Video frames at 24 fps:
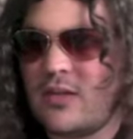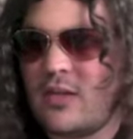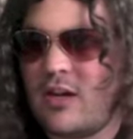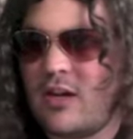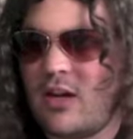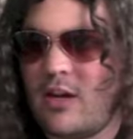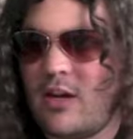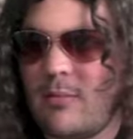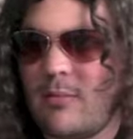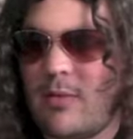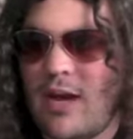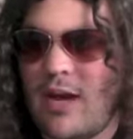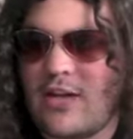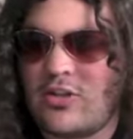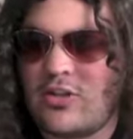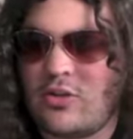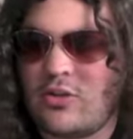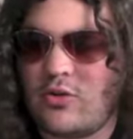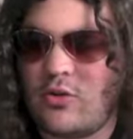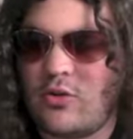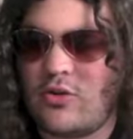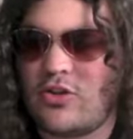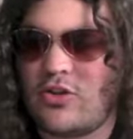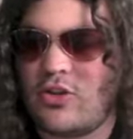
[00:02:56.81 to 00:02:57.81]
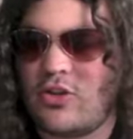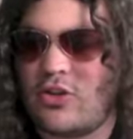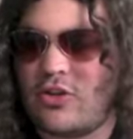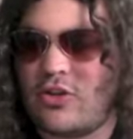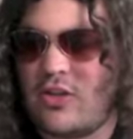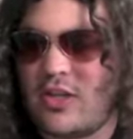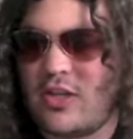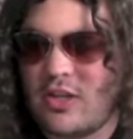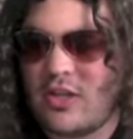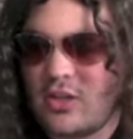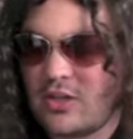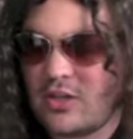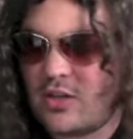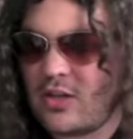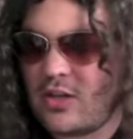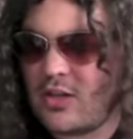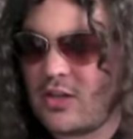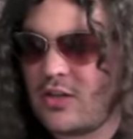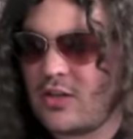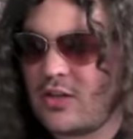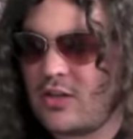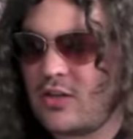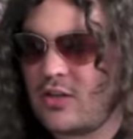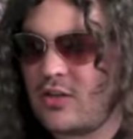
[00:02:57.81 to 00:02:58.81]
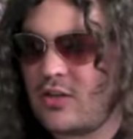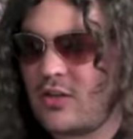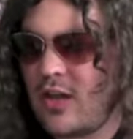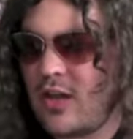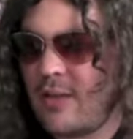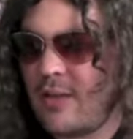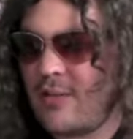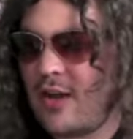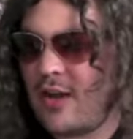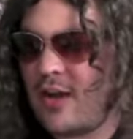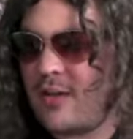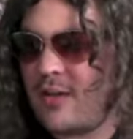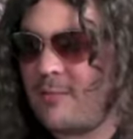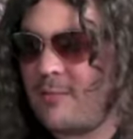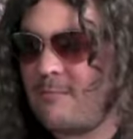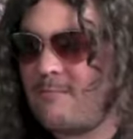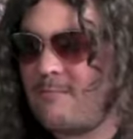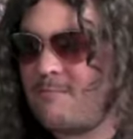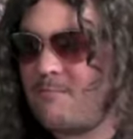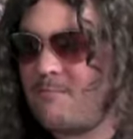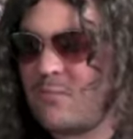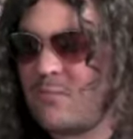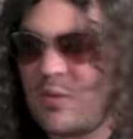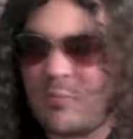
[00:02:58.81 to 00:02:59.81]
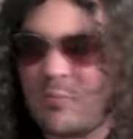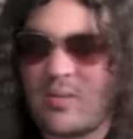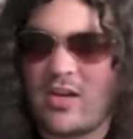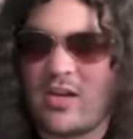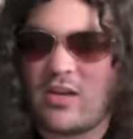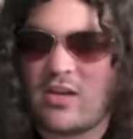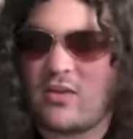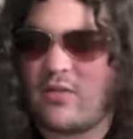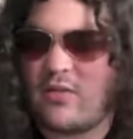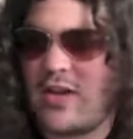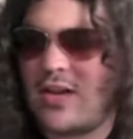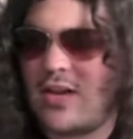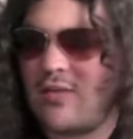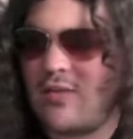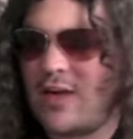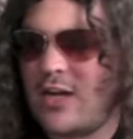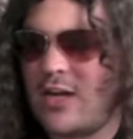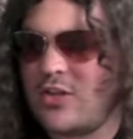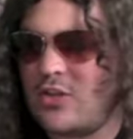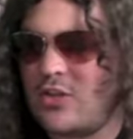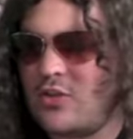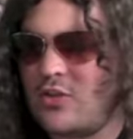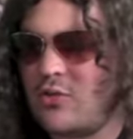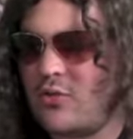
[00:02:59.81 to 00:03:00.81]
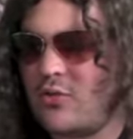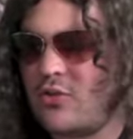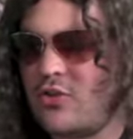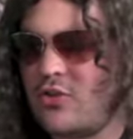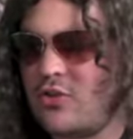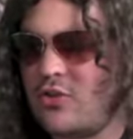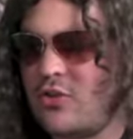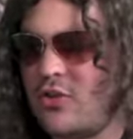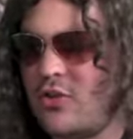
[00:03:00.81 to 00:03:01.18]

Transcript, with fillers: Um, Ashton Kutcher, he did he did. I'm not the biggest fan of Ashton Kutcher, you